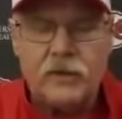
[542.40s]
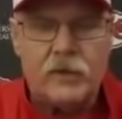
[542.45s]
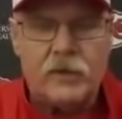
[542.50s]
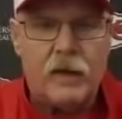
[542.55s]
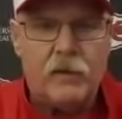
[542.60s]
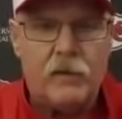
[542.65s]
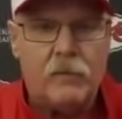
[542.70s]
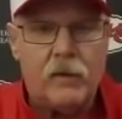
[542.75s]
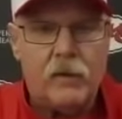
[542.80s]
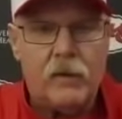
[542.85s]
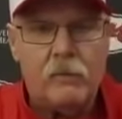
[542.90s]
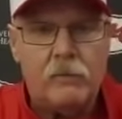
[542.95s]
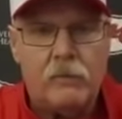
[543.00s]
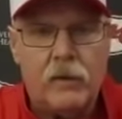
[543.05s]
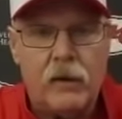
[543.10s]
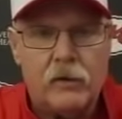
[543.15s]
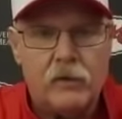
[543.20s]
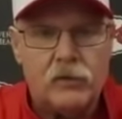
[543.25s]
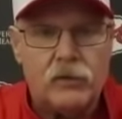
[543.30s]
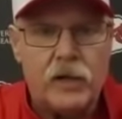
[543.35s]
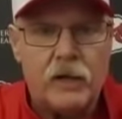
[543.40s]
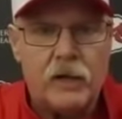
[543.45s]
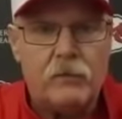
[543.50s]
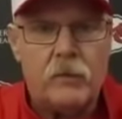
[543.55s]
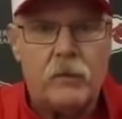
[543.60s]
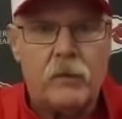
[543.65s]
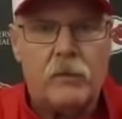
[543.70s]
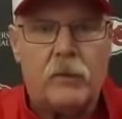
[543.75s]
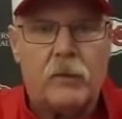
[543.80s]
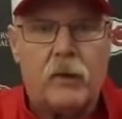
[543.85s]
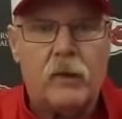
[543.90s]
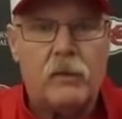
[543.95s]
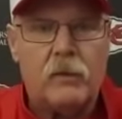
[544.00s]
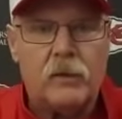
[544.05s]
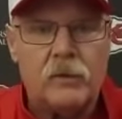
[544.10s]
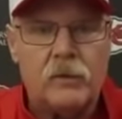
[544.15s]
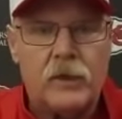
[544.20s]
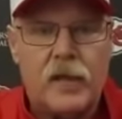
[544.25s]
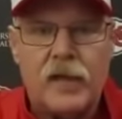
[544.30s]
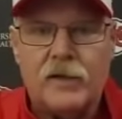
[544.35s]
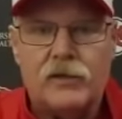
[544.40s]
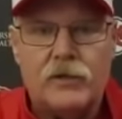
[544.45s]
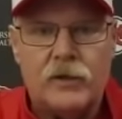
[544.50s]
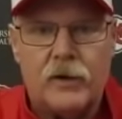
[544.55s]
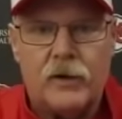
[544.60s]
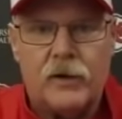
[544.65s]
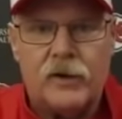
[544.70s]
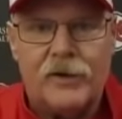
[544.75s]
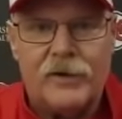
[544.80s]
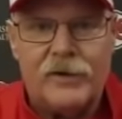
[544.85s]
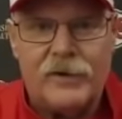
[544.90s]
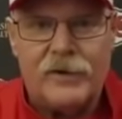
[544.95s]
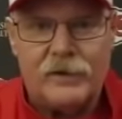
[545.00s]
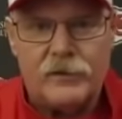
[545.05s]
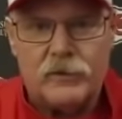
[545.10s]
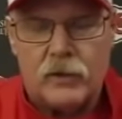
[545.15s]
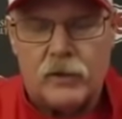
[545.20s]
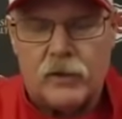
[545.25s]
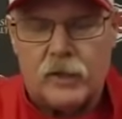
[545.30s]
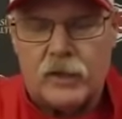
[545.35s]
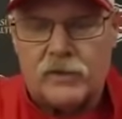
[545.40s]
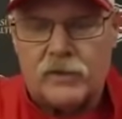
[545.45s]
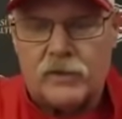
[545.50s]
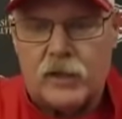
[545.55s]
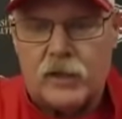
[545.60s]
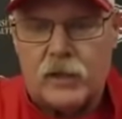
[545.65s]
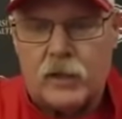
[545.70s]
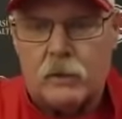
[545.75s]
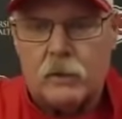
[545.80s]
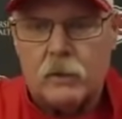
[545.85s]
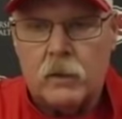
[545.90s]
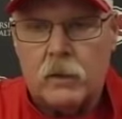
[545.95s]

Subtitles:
came in better shape than he probably was last year, you know, so that's a